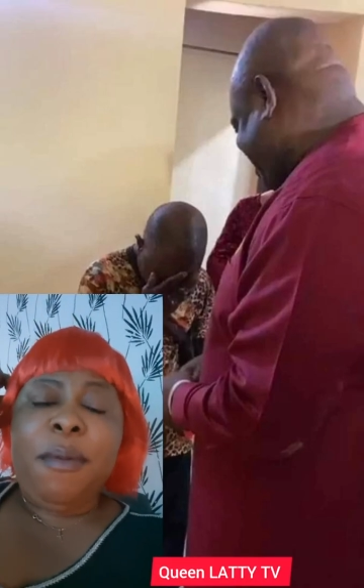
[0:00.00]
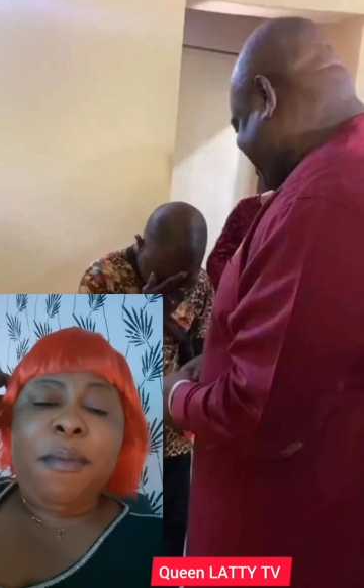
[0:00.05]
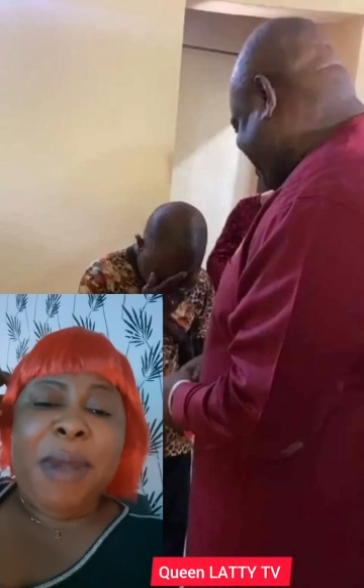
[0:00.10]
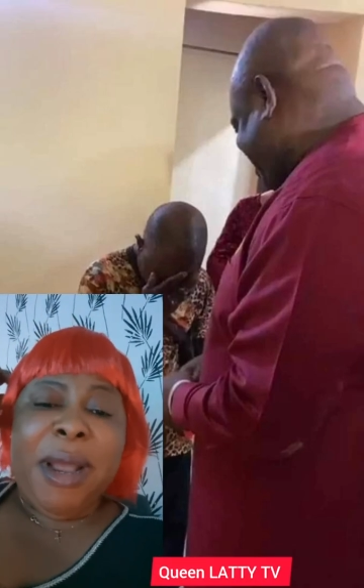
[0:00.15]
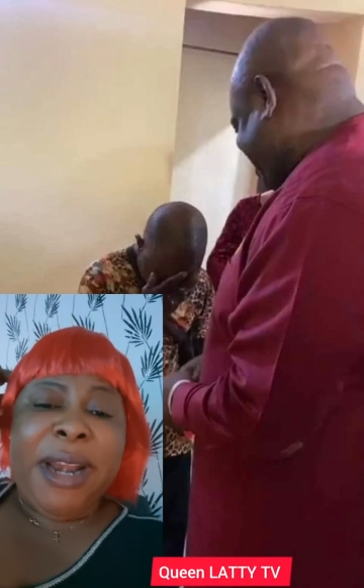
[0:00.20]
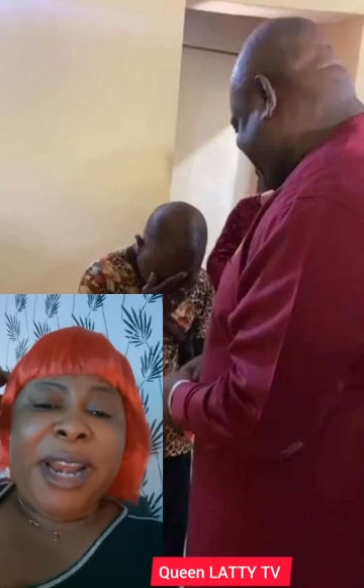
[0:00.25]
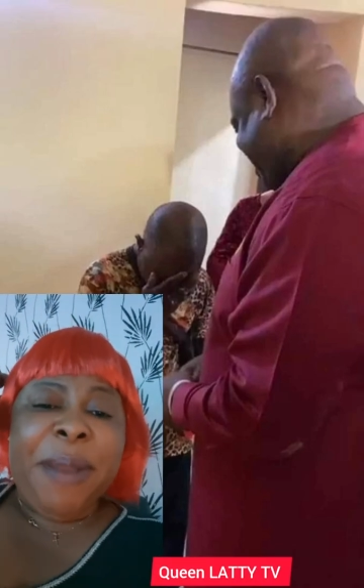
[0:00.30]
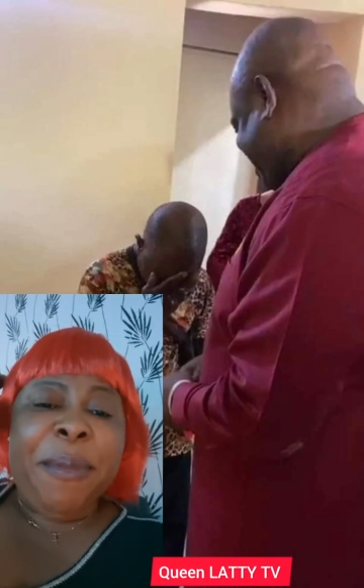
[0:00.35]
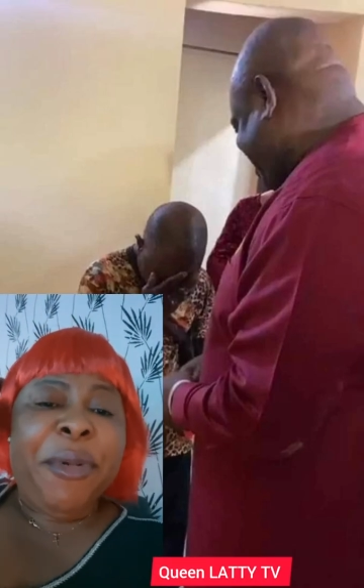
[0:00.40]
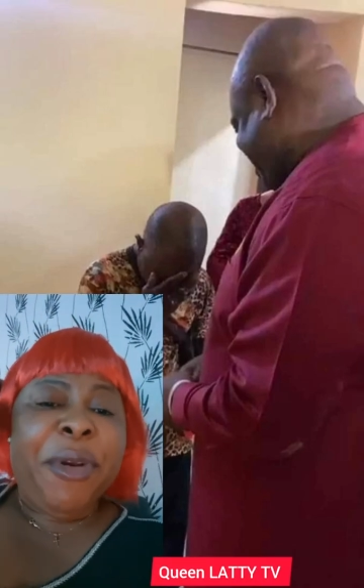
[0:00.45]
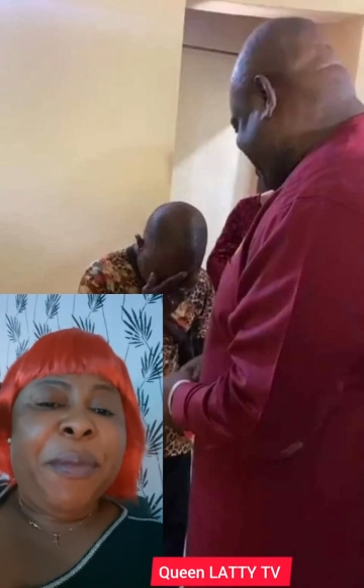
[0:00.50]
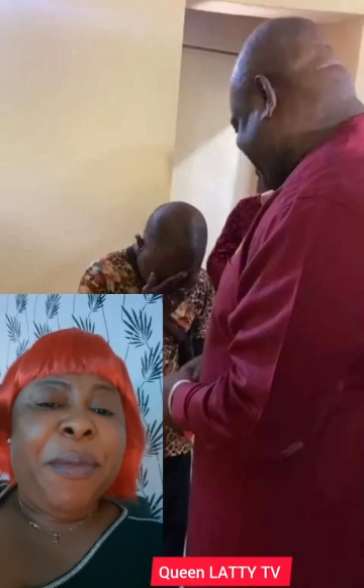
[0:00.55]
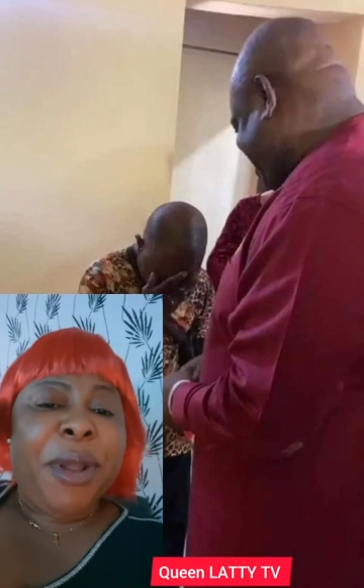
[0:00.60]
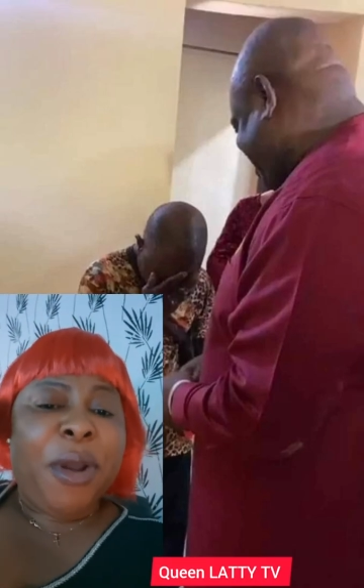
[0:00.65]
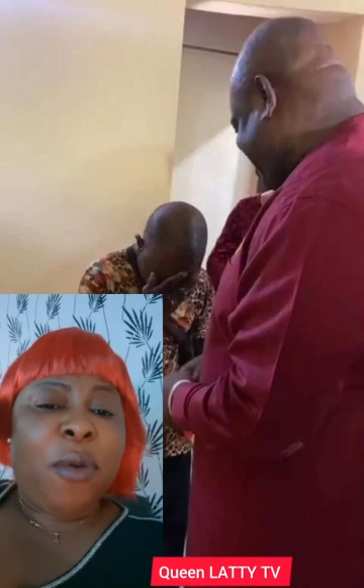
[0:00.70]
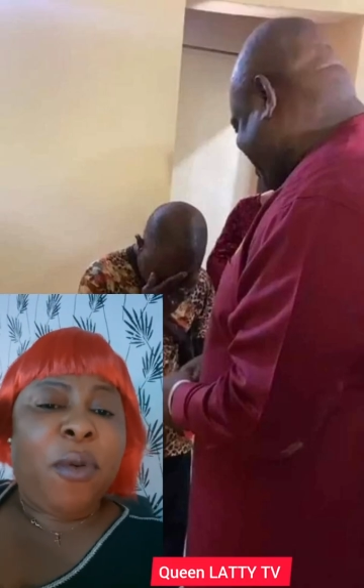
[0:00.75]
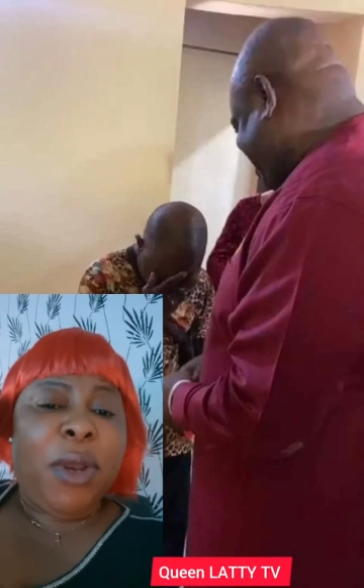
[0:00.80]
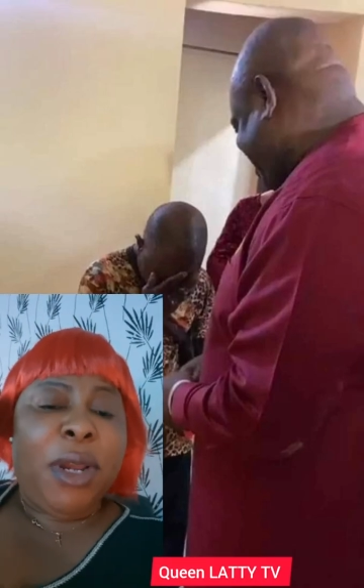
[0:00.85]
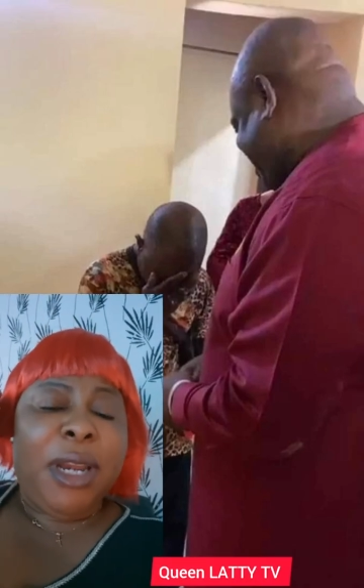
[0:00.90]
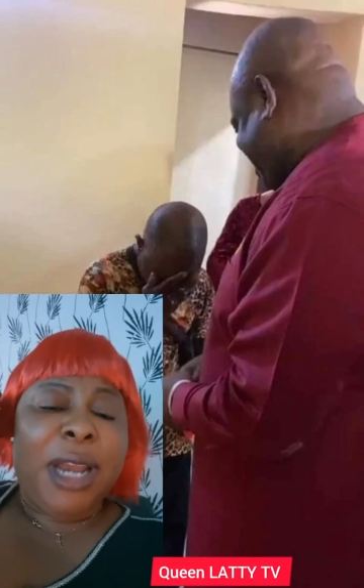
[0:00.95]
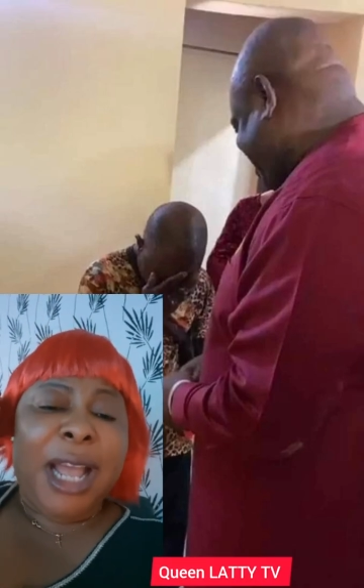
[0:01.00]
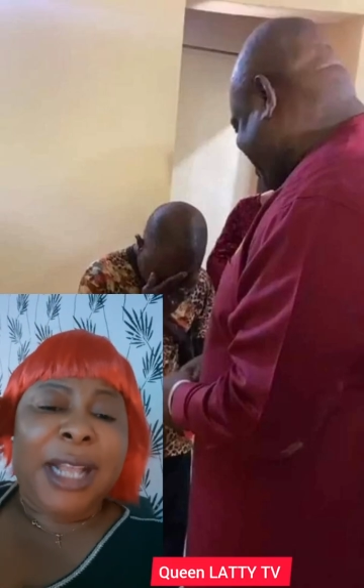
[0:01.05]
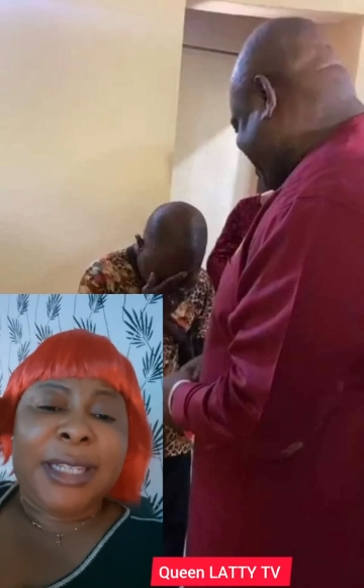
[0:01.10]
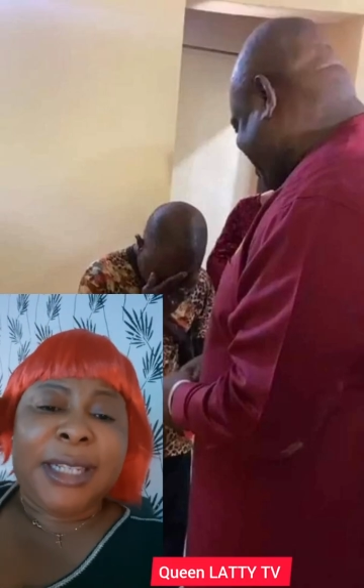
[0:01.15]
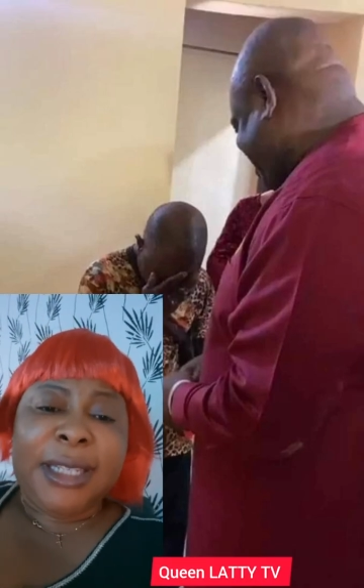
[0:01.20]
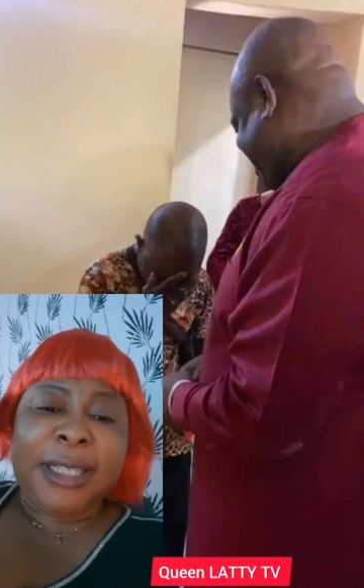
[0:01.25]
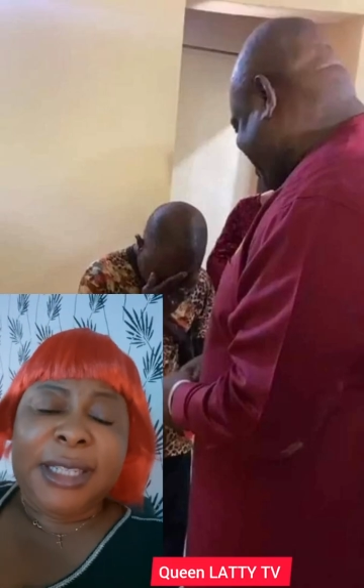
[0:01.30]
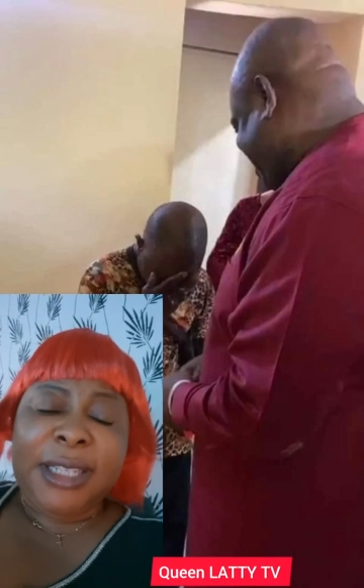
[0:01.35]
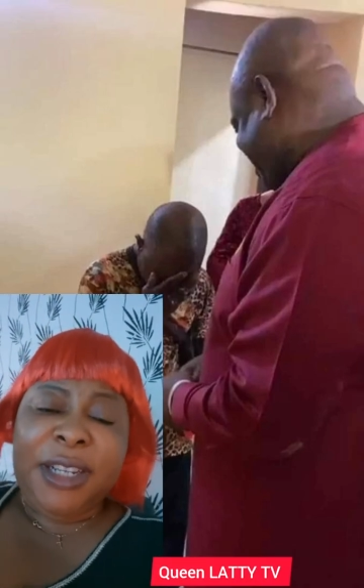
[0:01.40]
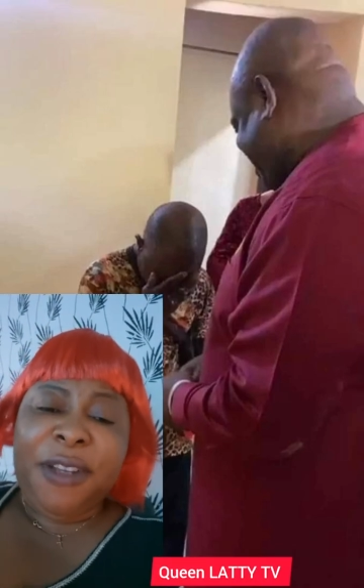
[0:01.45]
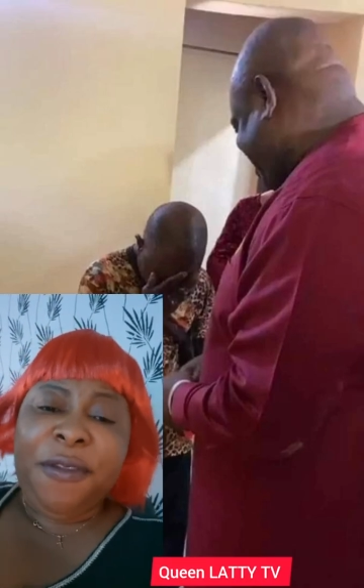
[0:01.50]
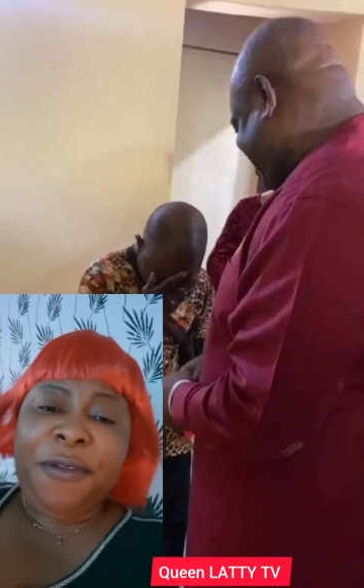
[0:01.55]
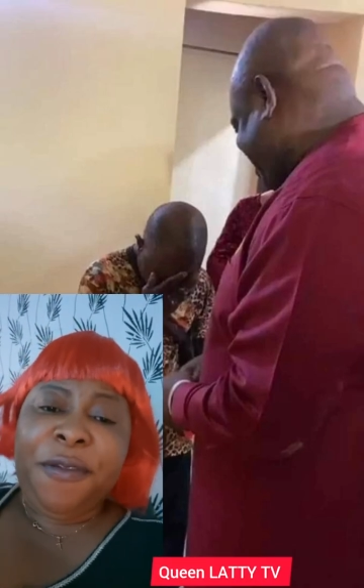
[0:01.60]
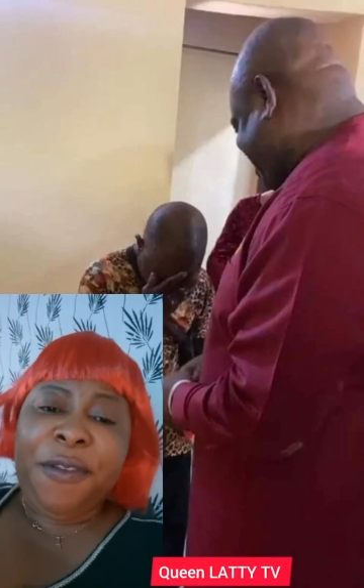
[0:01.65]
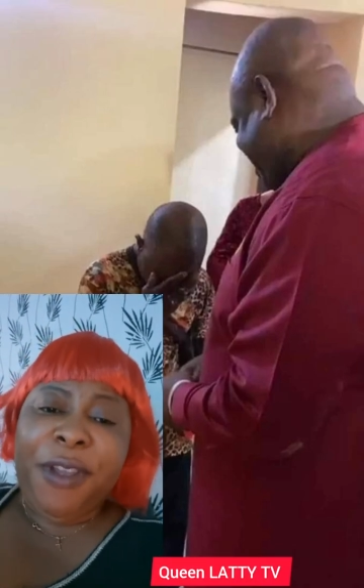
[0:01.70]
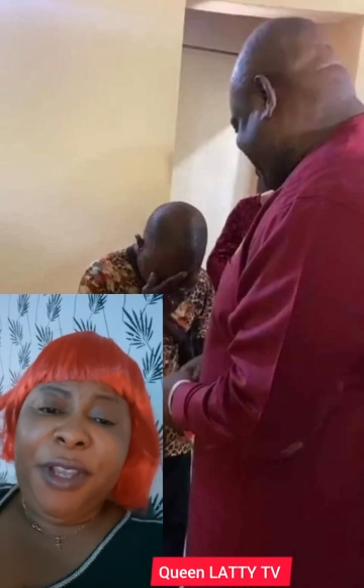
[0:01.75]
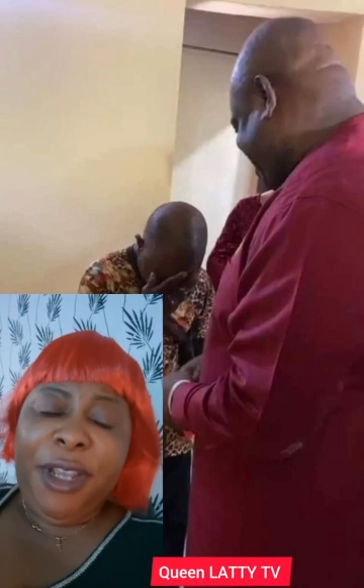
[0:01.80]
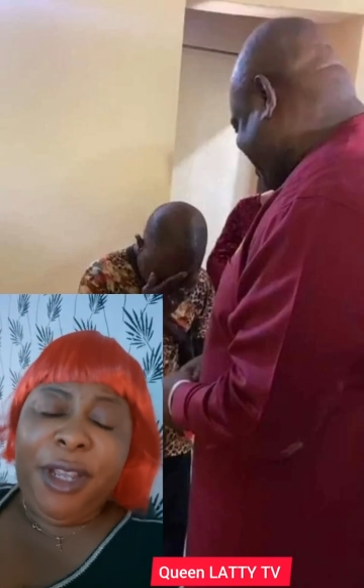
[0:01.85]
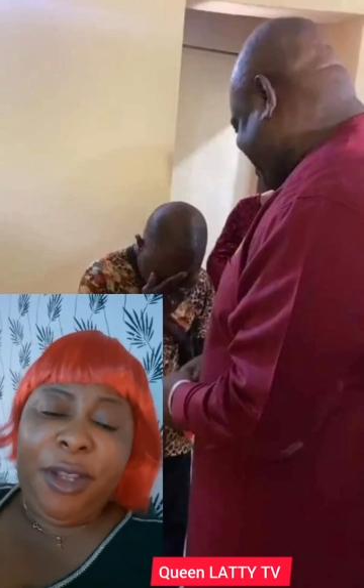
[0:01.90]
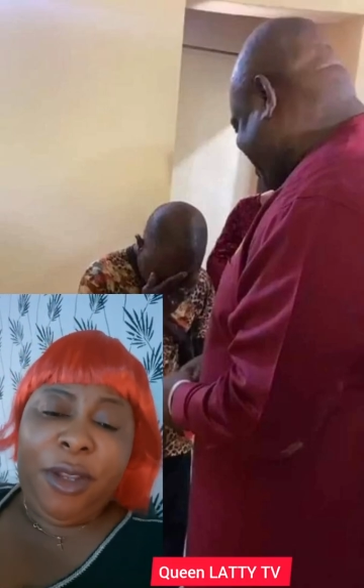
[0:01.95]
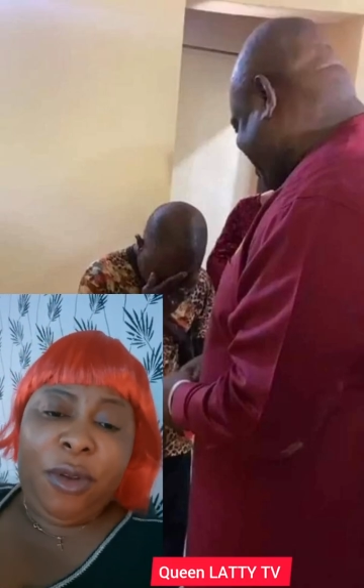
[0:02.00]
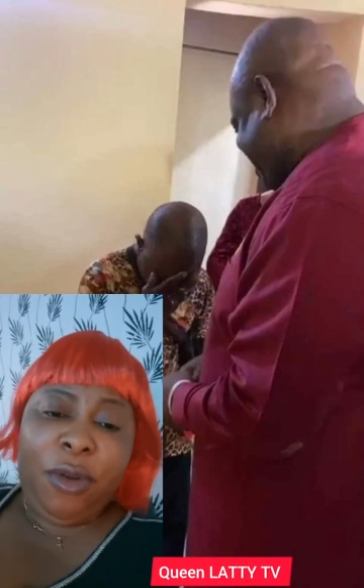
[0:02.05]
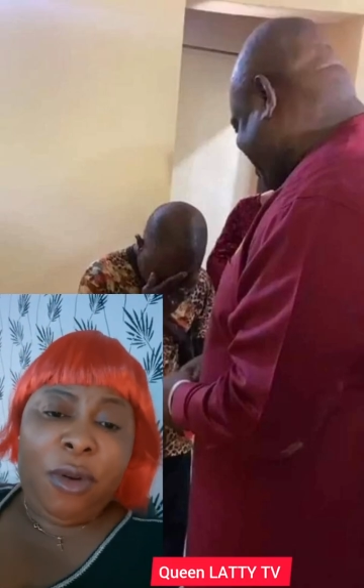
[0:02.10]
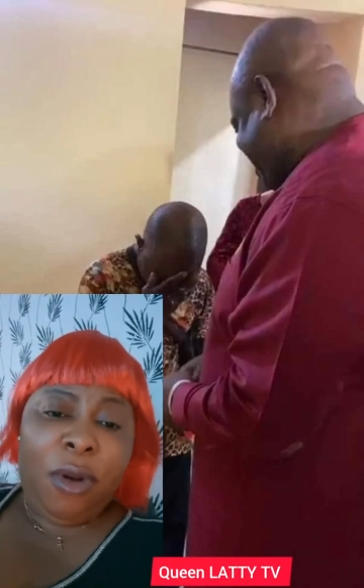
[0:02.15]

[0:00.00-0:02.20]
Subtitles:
My name is Rimeku Ilati TV.